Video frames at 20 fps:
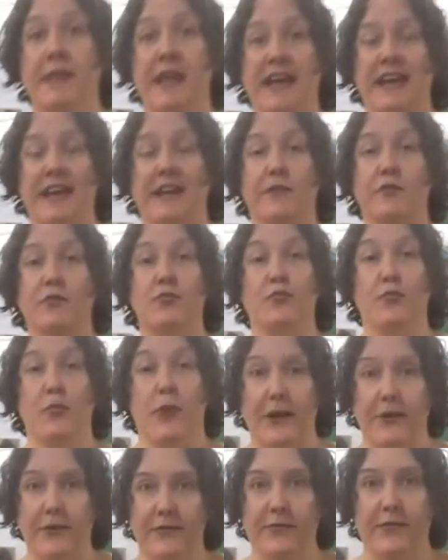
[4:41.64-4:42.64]
It's
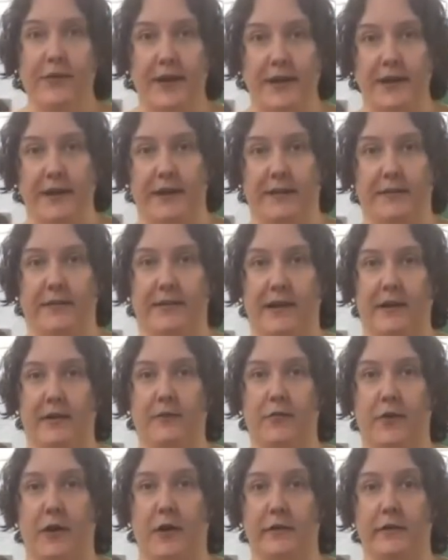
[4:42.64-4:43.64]
rare to find insect
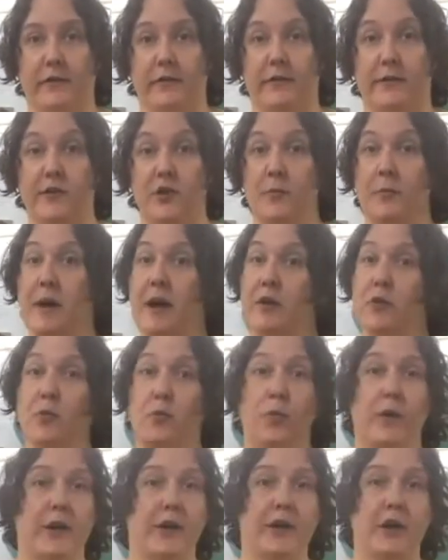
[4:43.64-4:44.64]
fossils, no matter
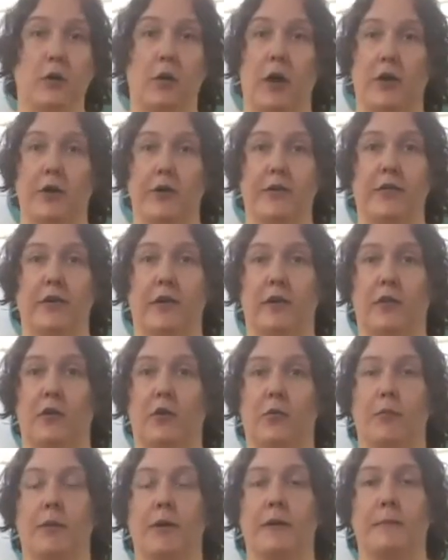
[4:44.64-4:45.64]
where you are in the
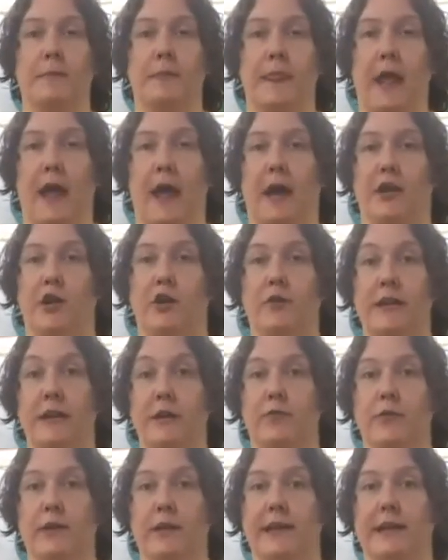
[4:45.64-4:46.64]
globe. You
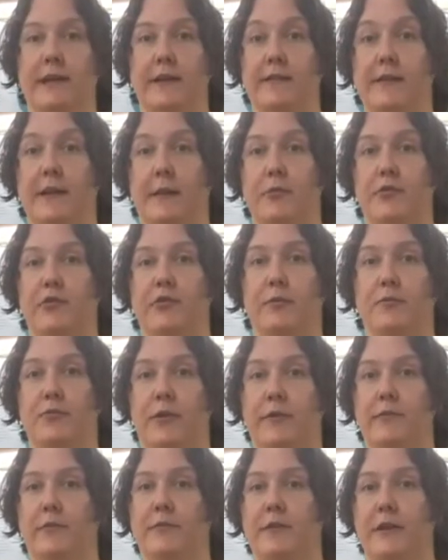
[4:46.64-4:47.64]
need really exceptional
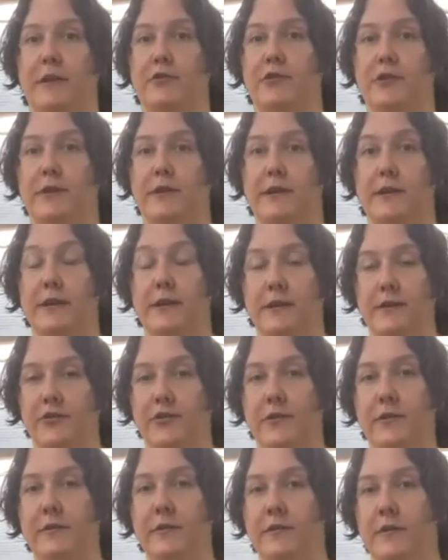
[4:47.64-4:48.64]
preservation
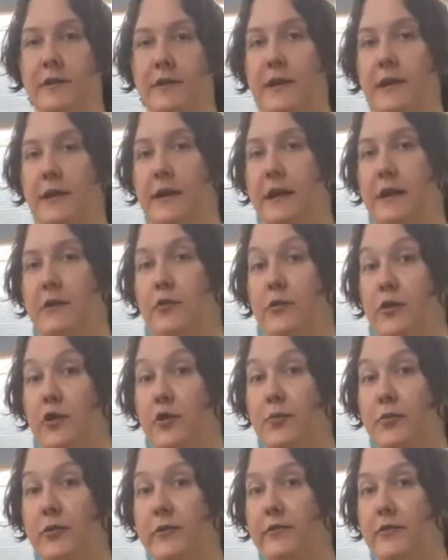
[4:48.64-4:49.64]
conditions in order to
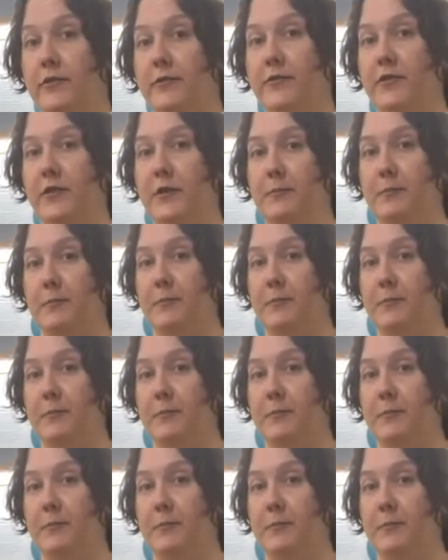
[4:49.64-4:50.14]
preserve them.